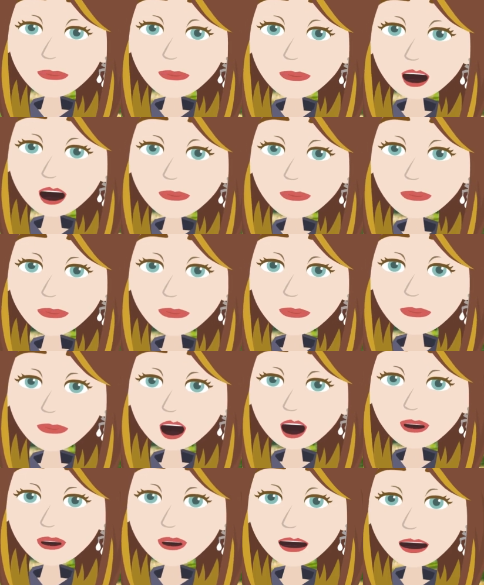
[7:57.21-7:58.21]
But
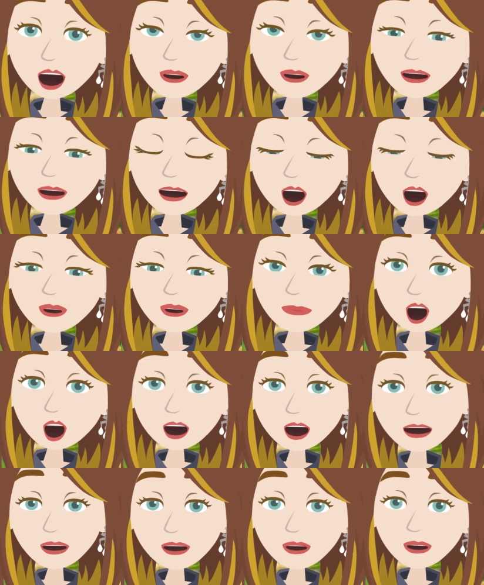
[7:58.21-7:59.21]
in
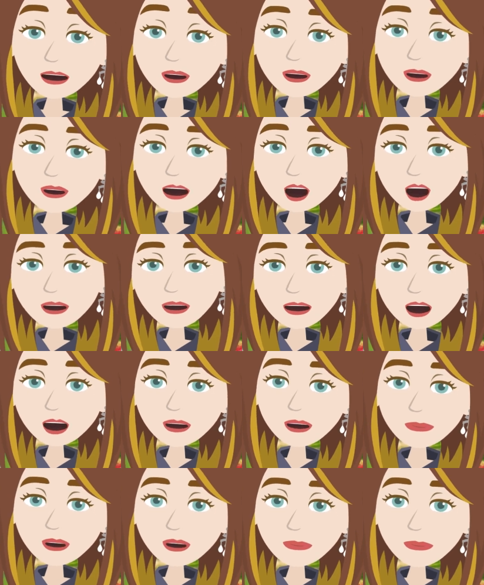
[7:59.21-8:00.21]
everything that you do that
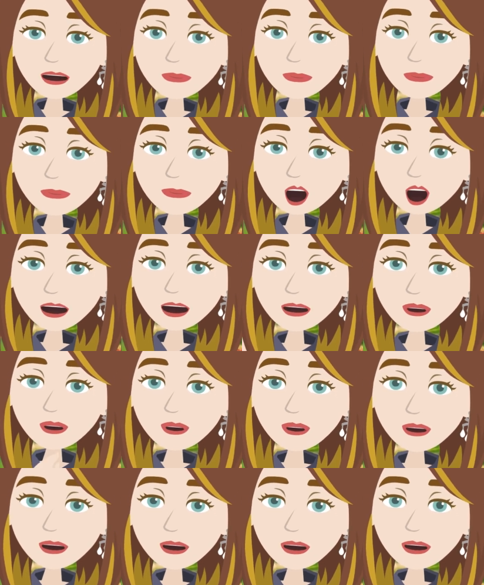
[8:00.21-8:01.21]
makes you go, I
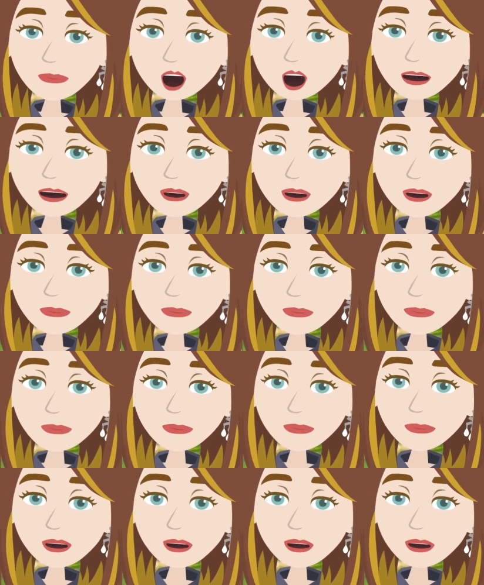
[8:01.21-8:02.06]
shouldn't have done that,